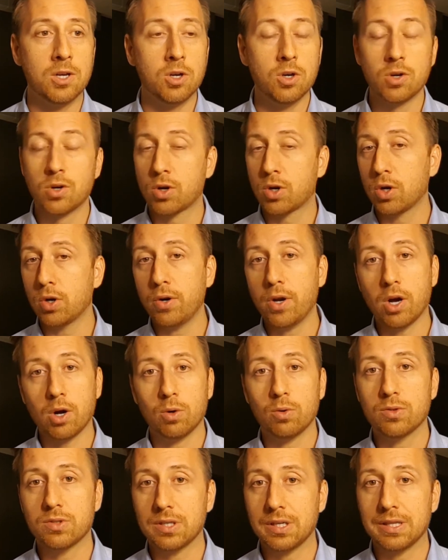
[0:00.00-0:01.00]
Who
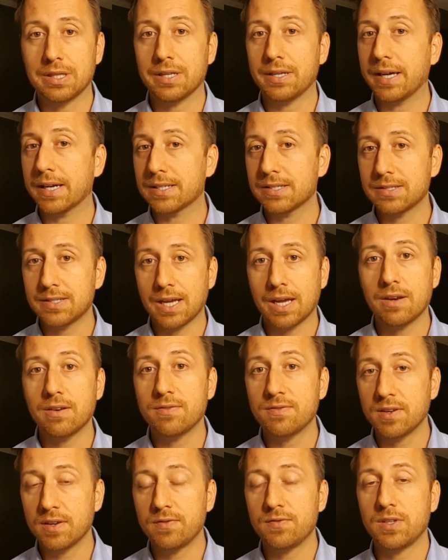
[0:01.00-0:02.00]
knows, in the next 10,
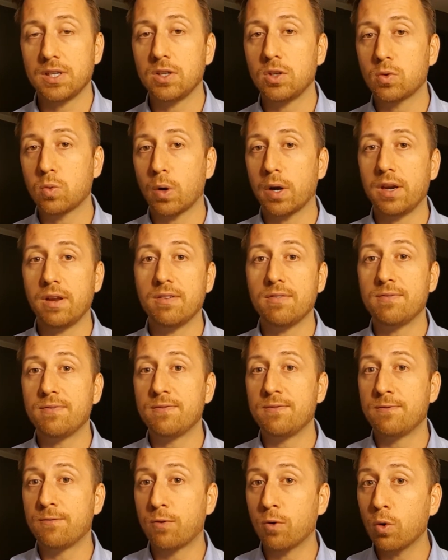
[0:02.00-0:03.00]
15, 20,
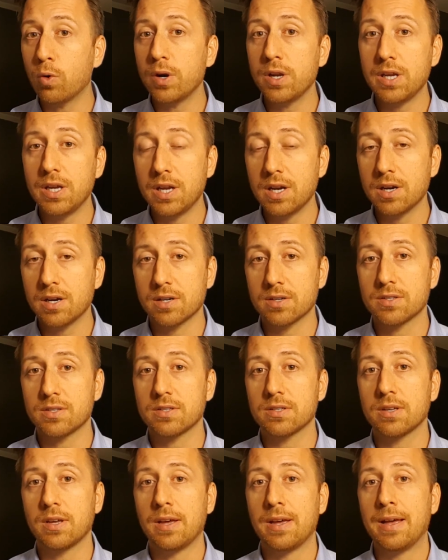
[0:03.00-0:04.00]
40
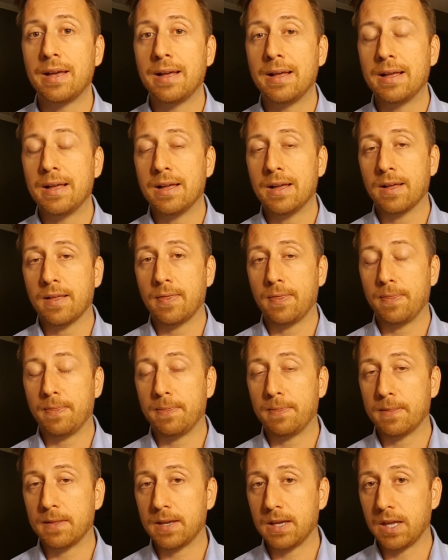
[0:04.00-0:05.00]
years,
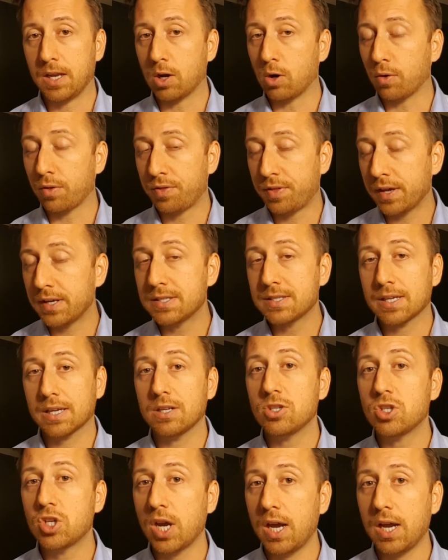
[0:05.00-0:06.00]
things
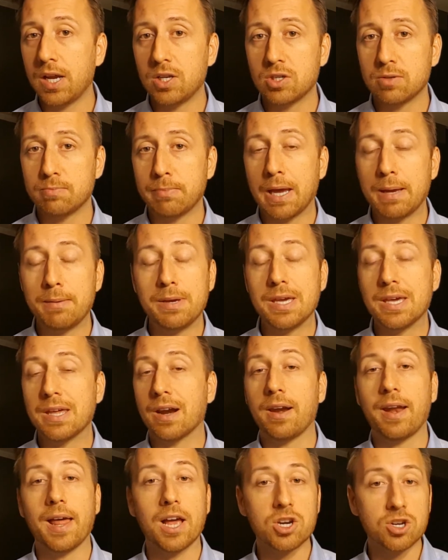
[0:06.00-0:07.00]
can change. Maybe
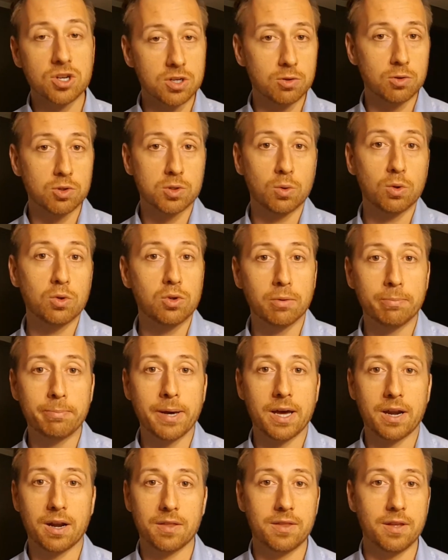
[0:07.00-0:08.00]
internationals will do
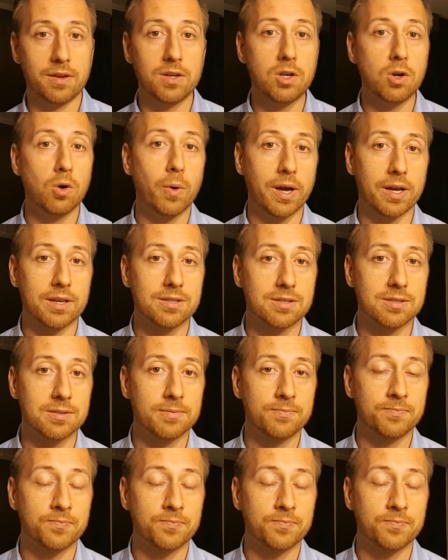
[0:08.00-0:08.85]
better than US.